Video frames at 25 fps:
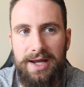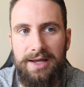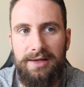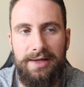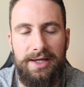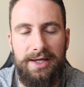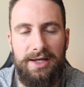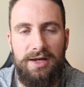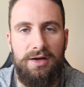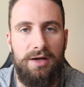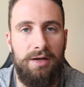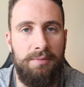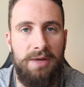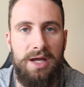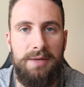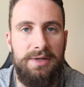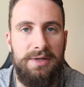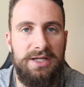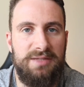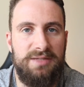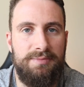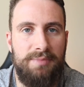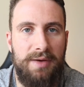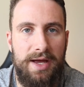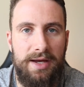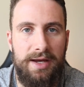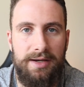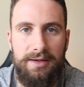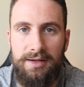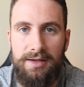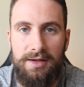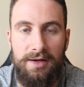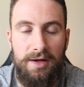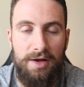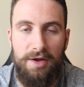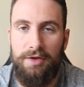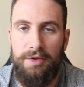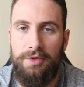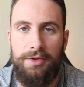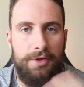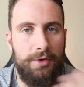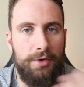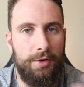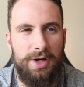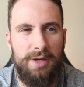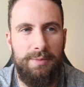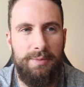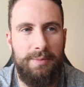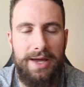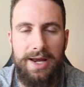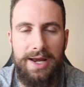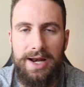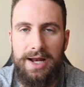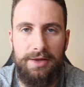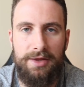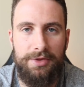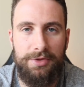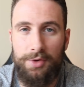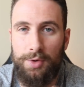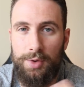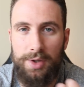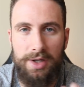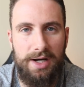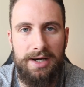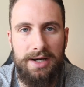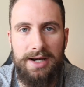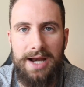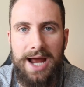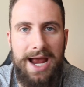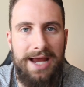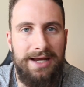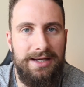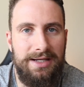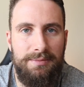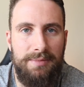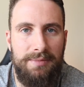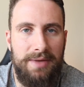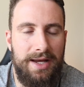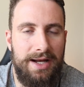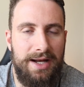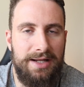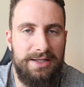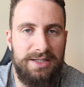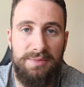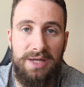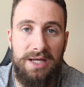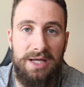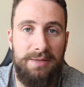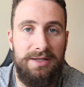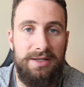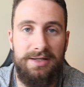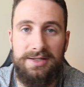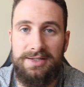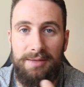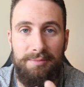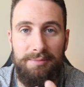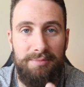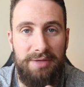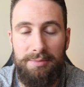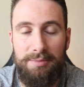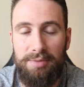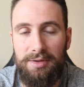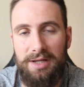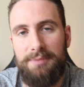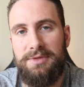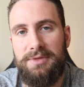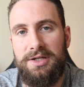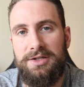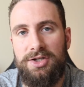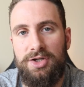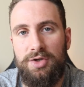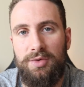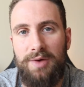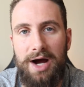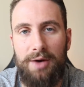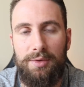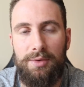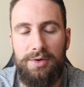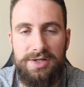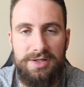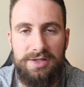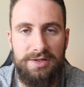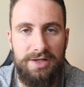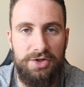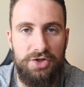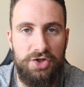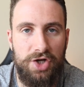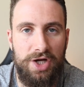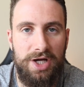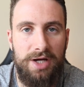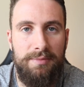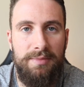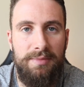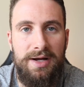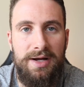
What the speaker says: You can maybe spend 30 to 90 minutes, maybe some people up to 2 hours in the gym.